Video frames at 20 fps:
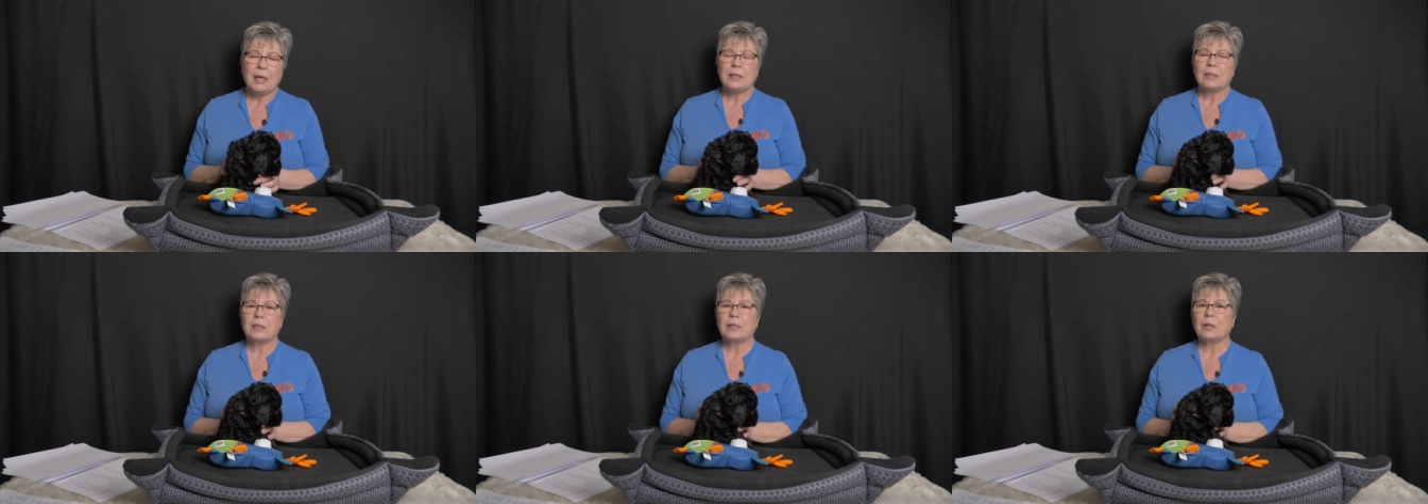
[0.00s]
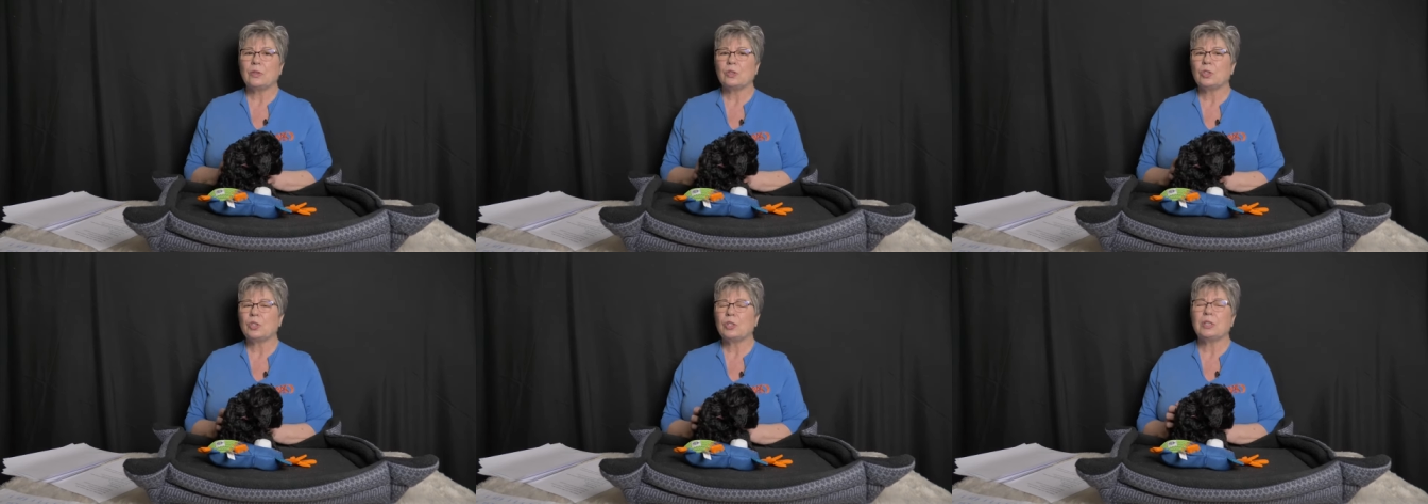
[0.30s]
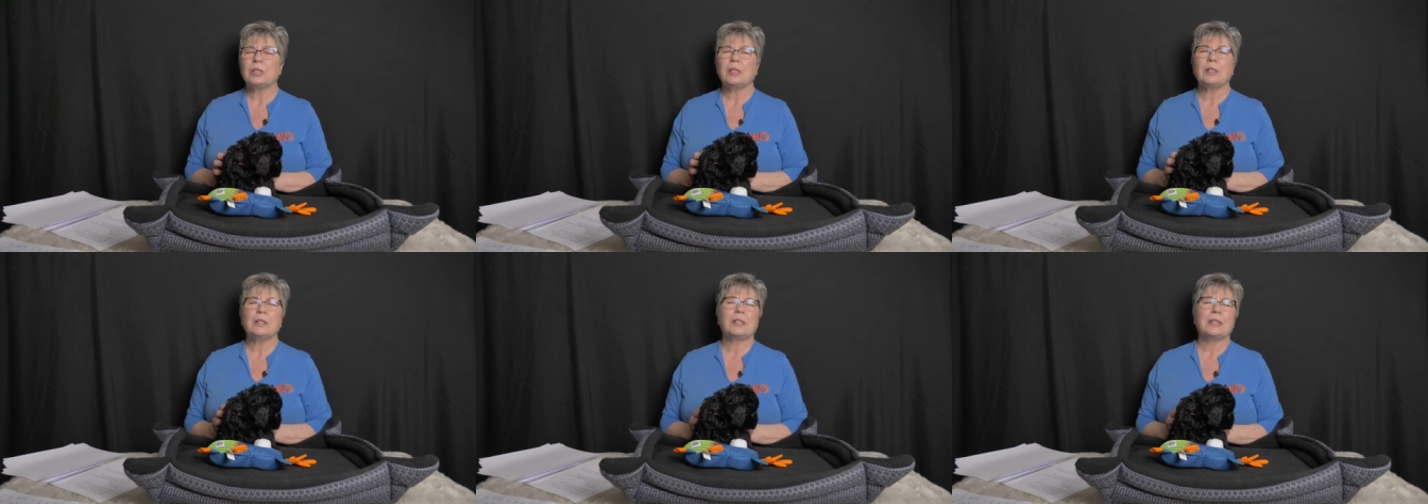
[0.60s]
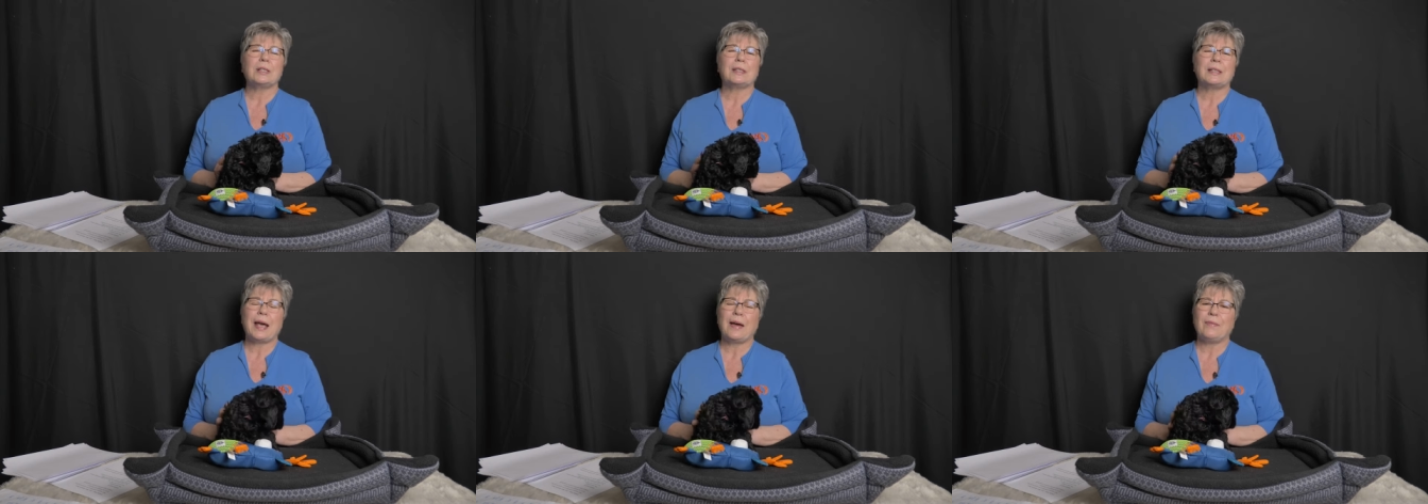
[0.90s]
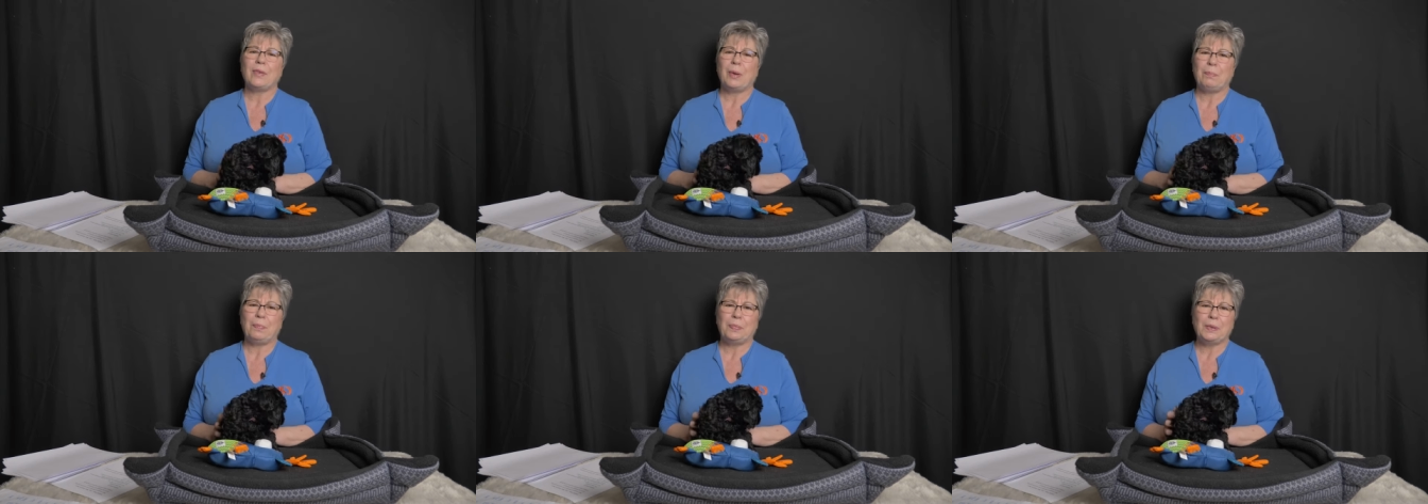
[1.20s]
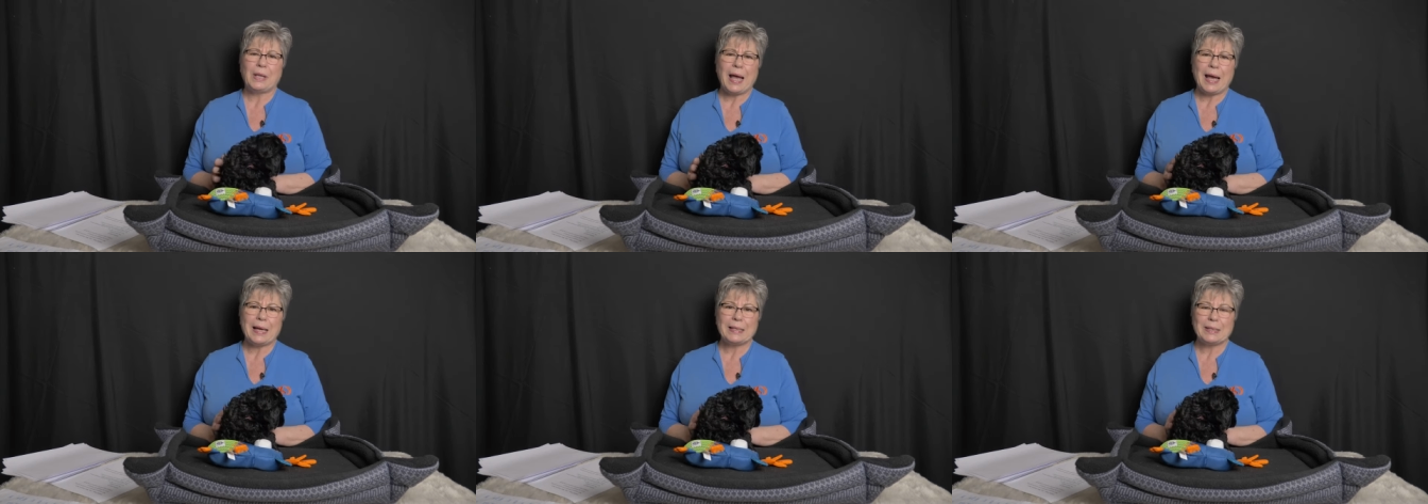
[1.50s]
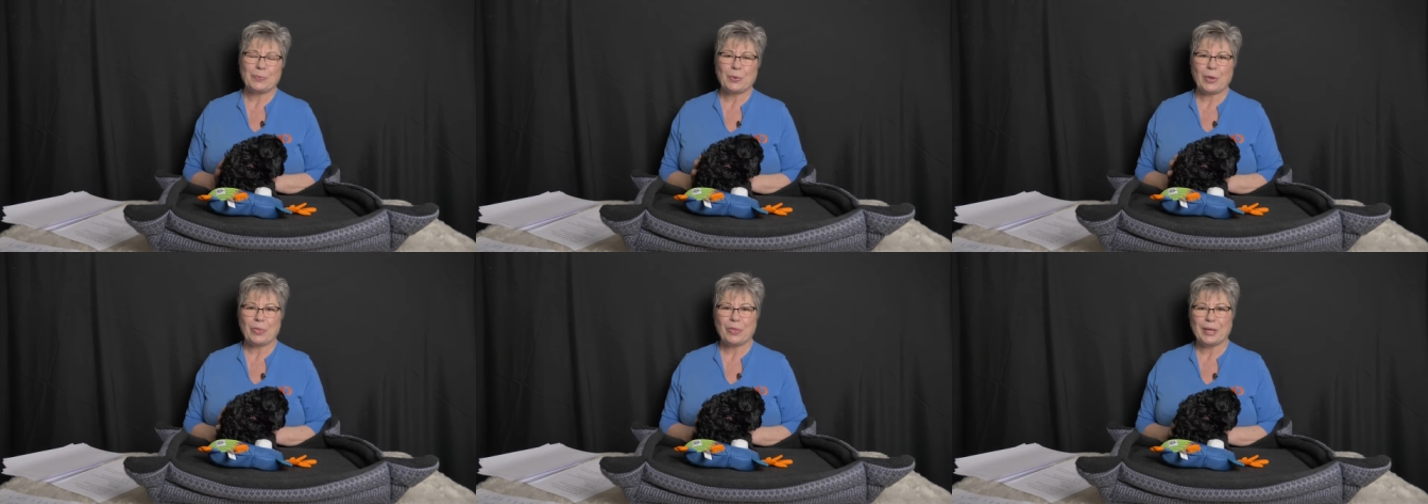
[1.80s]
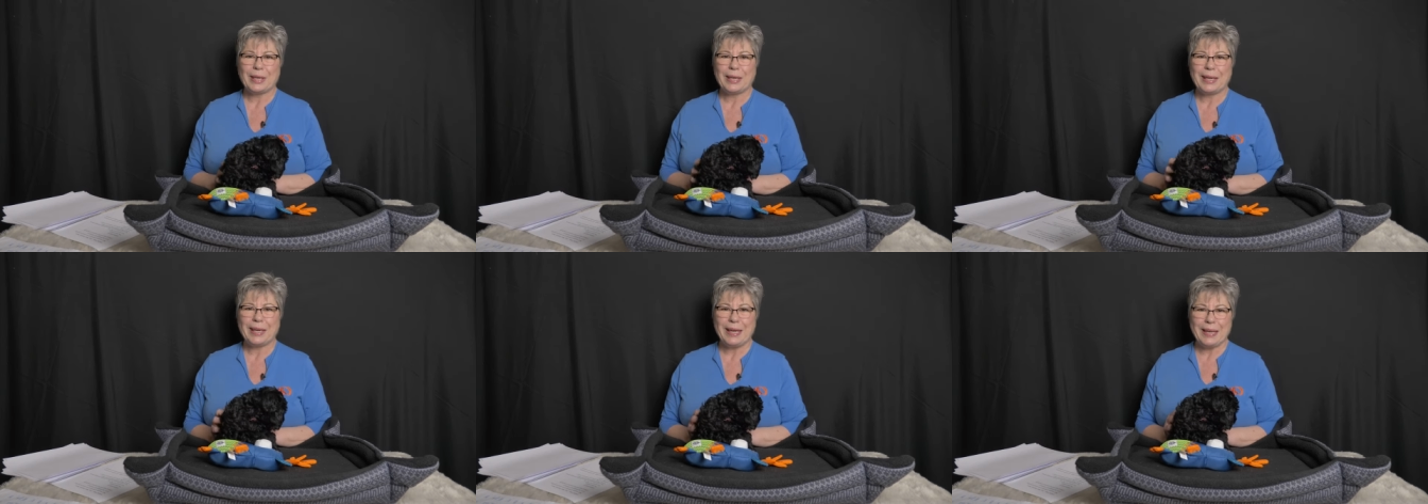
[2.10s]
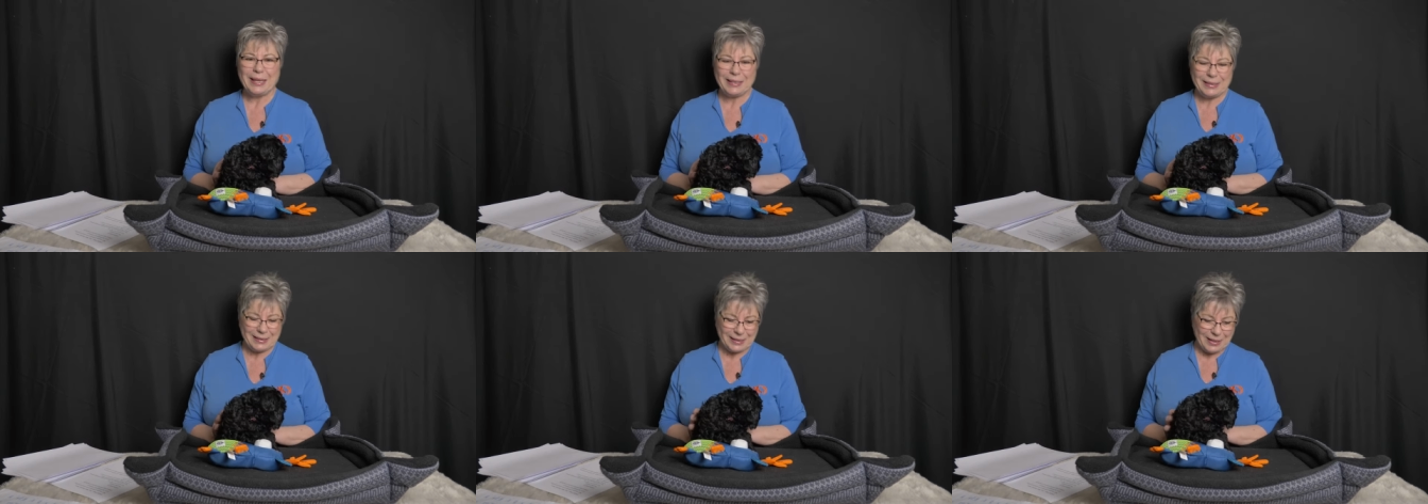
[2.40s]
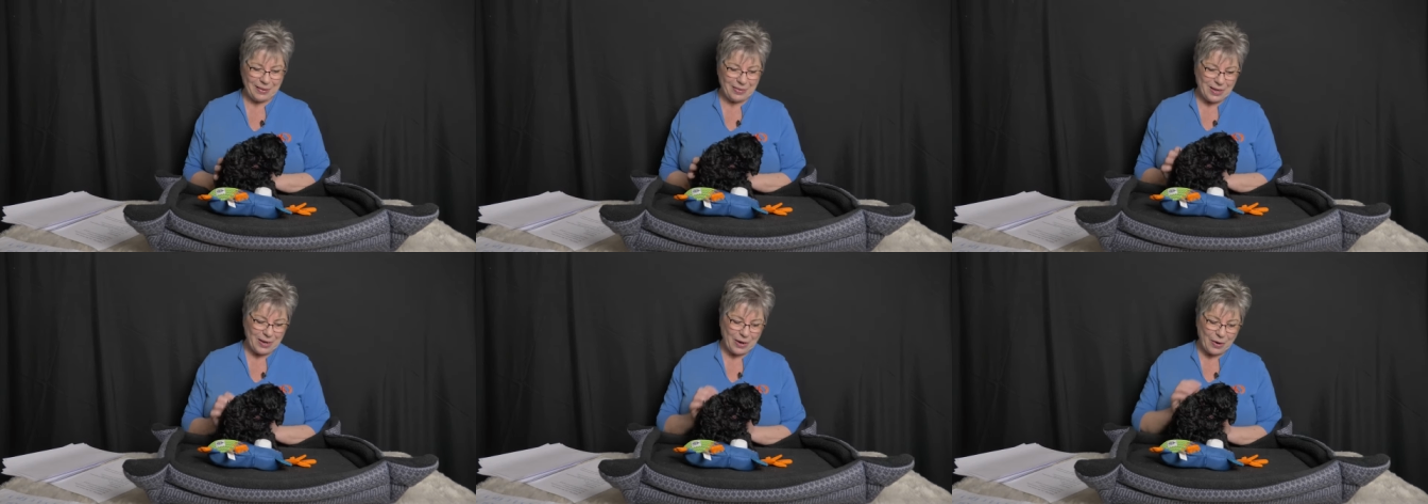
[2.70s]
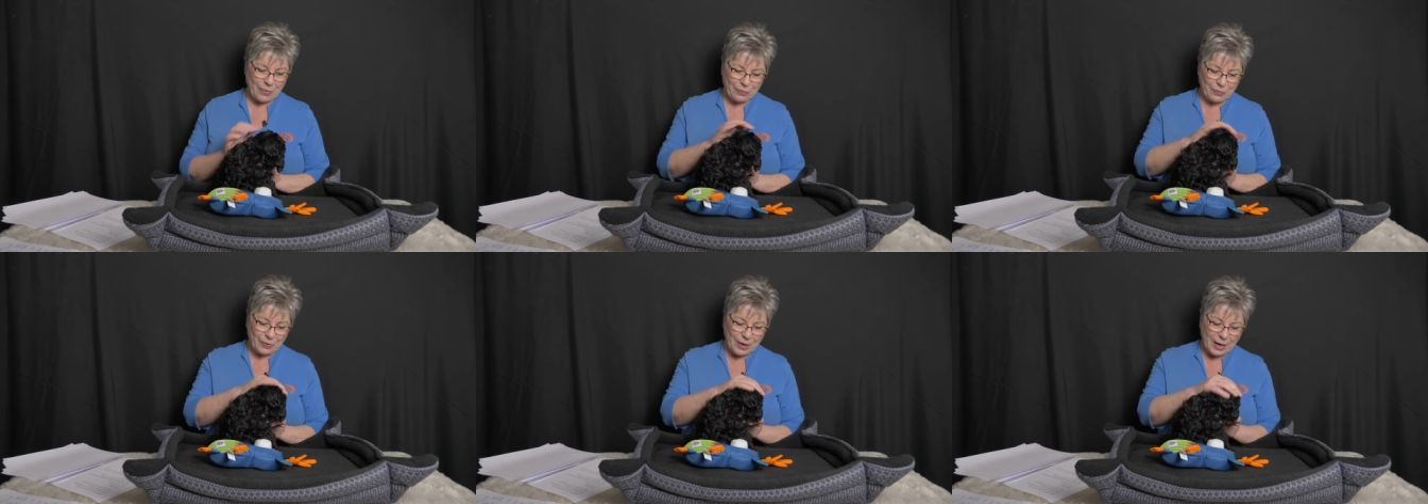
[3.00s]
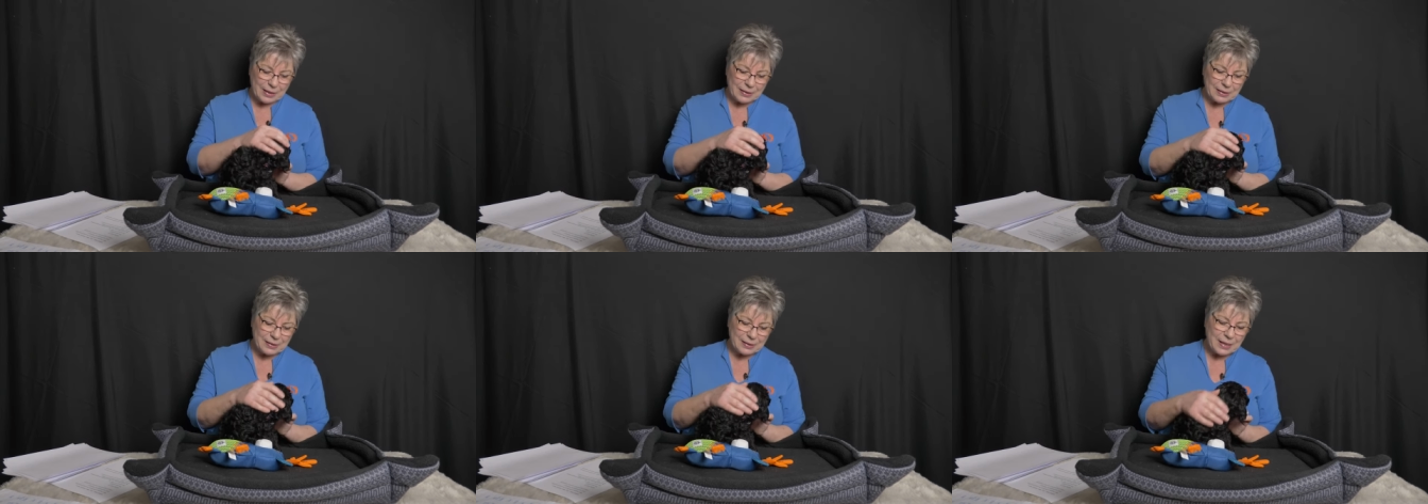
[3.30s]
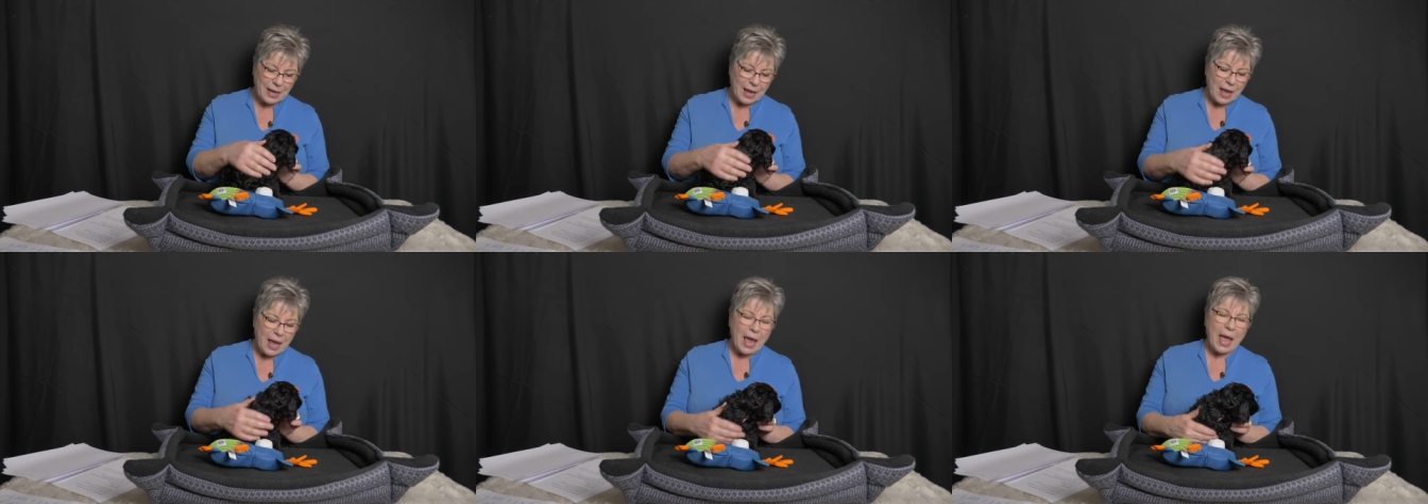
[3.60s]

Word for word: So she'll just have a blast with the kids and their friends.